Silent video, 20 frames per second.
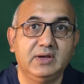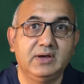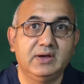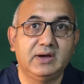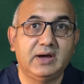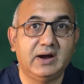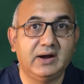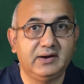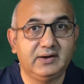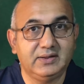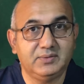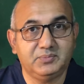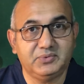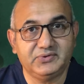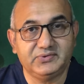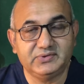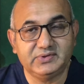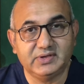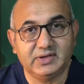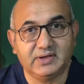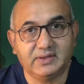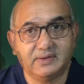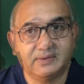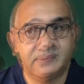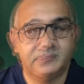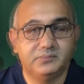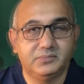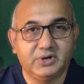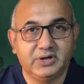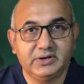RT-PCR.
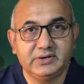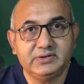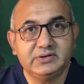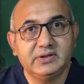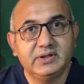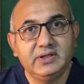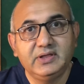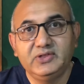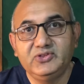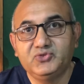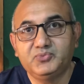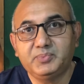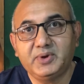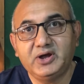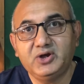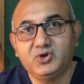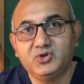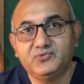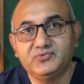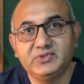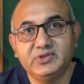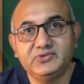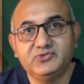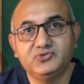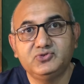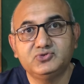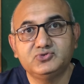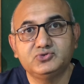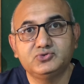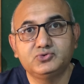But in spite of this,
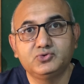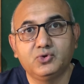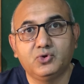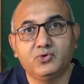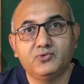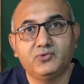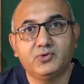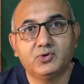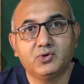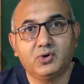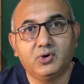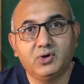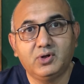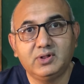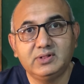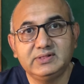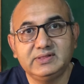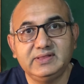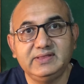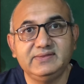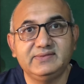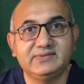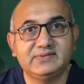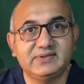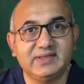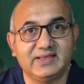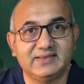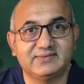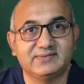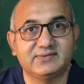you should go for all these
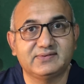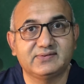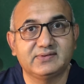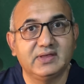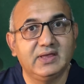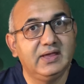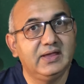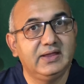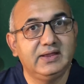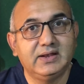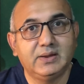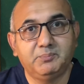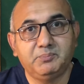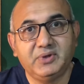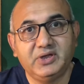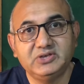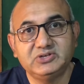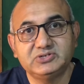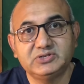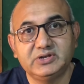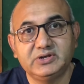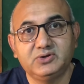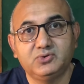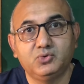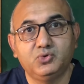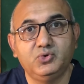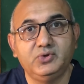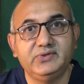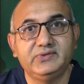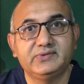tests in a patient
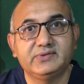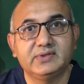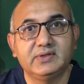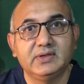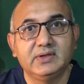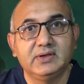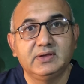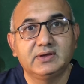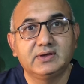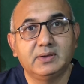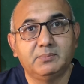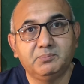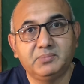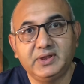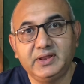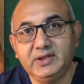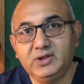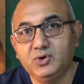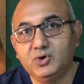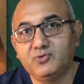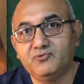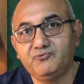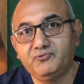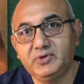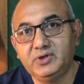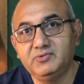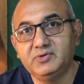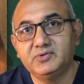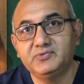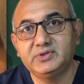who is complaining of
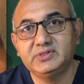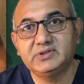fever with